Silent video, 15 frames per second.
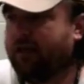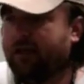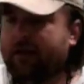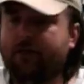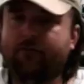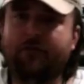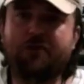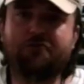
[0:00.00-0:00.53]
in
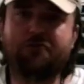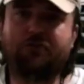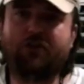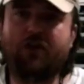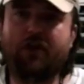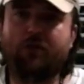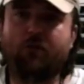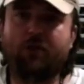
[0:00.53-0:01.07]
the measure
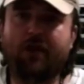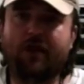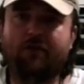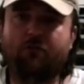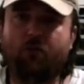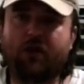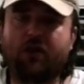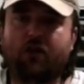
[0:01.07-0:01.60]
10, we have
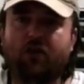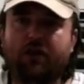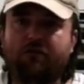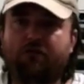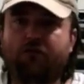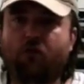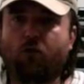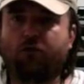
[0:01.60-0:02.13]
what we call a
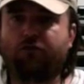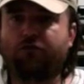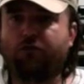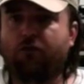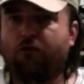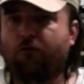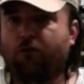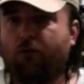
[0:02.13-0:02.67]

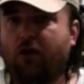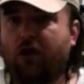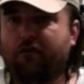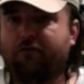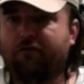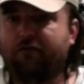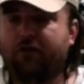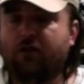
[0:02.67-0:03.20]
4-stroke
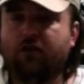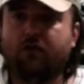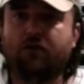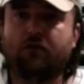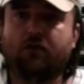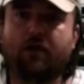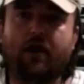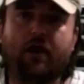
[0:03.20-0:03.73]
rough.
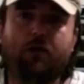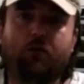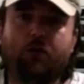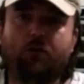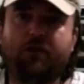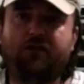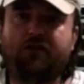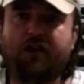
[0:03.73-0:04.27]
Okay? When
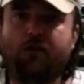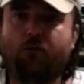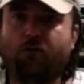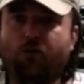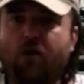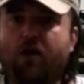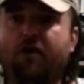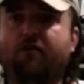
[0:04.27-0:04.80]
we say
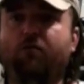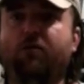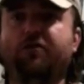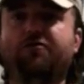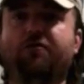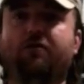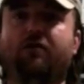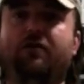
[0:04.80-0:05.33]
rough, we
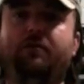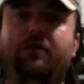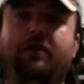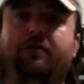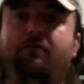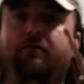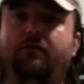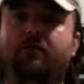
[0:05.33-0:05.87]
generally mean